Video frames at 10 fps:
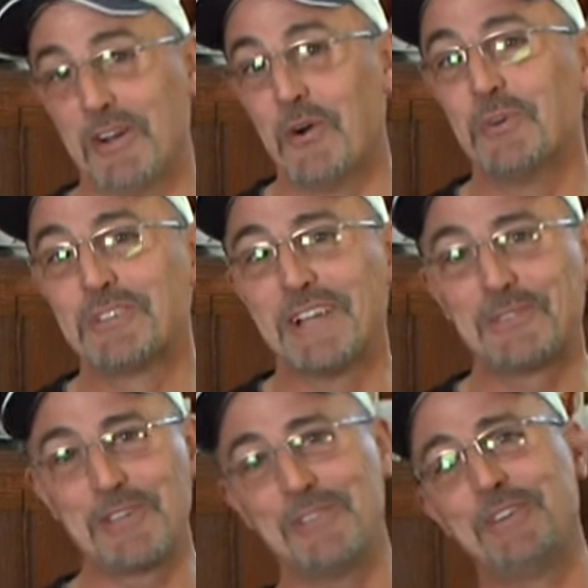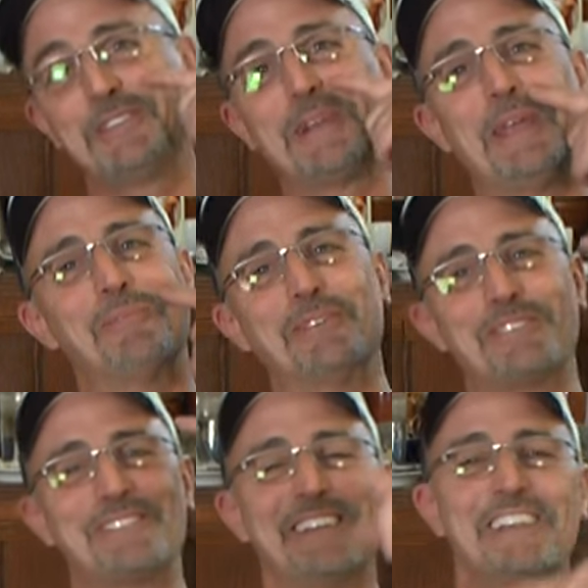I always like to give
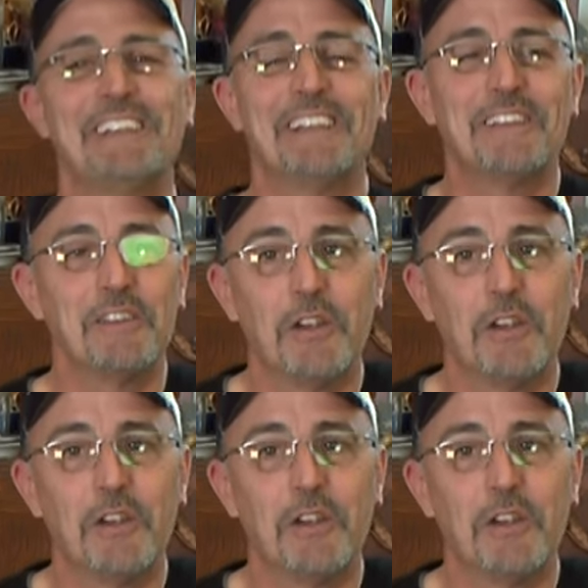disclaimers. There